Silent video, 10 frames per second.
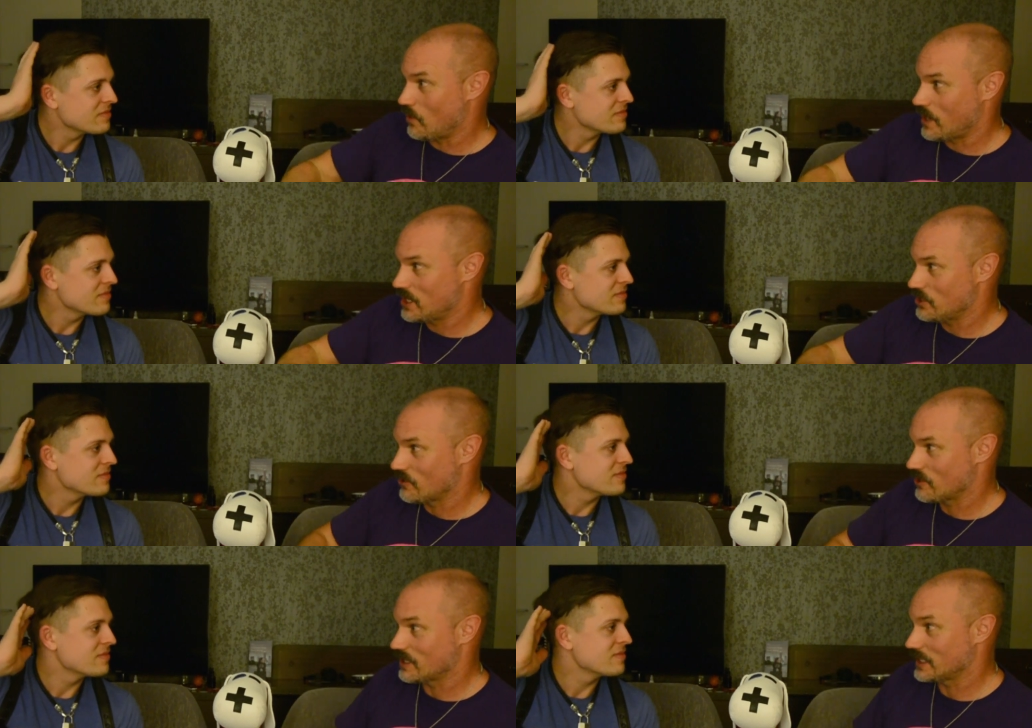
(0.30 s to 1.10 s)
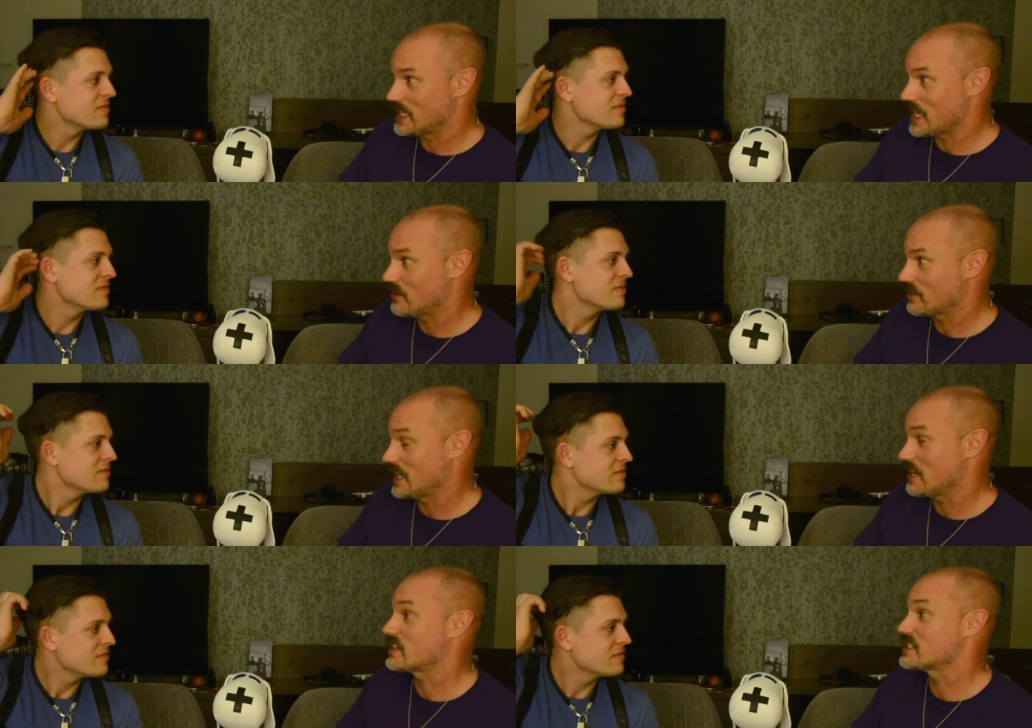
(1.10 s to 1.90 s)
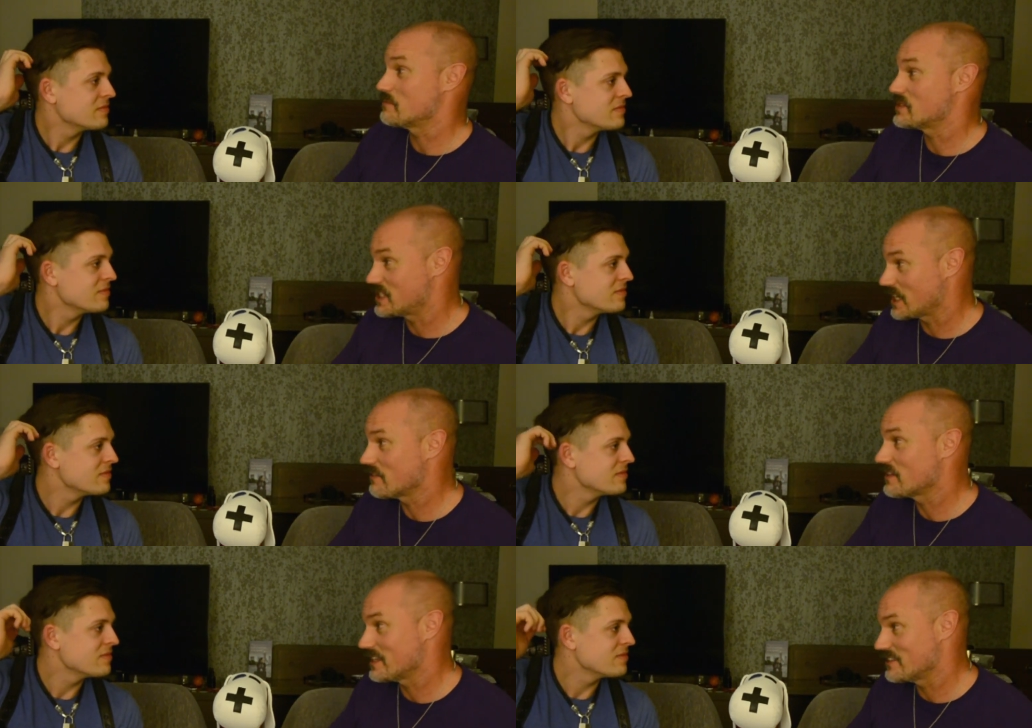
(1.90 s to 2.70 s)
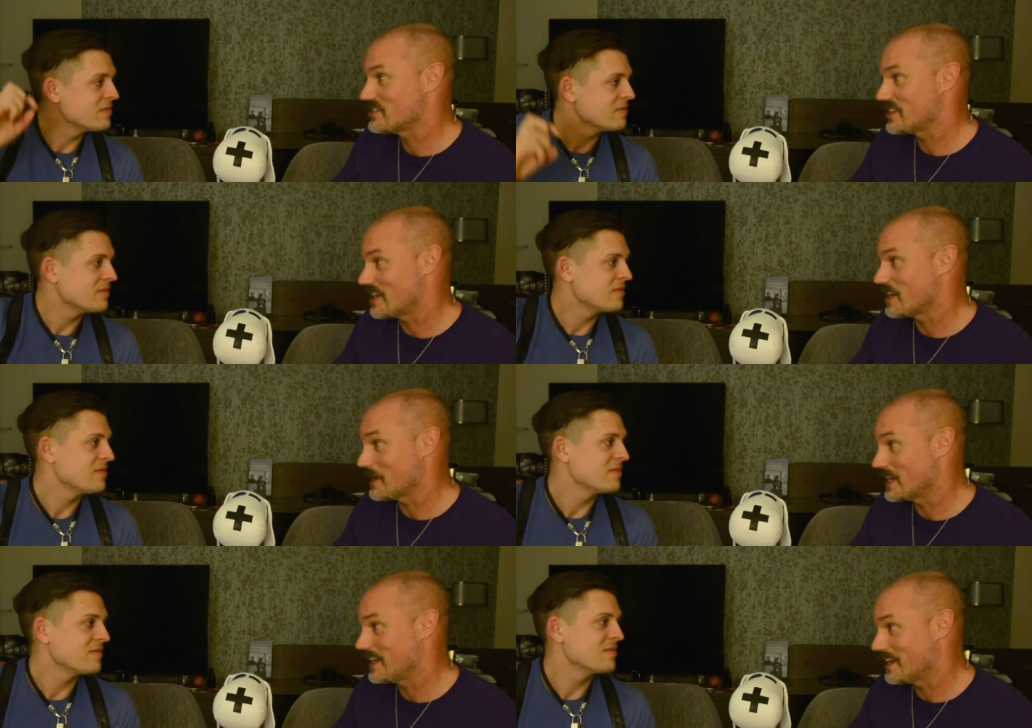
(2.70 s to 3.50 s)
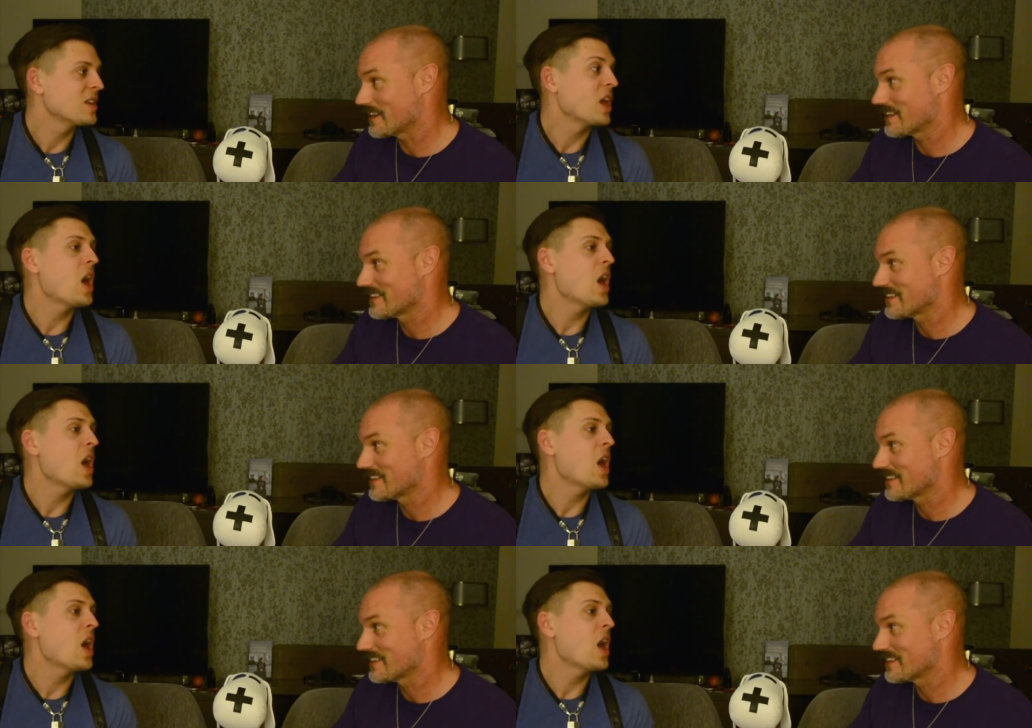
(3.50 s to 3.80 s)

Speaker 1: boy, you're going to learn how to clean up because I'm sick of getting shit on my dick.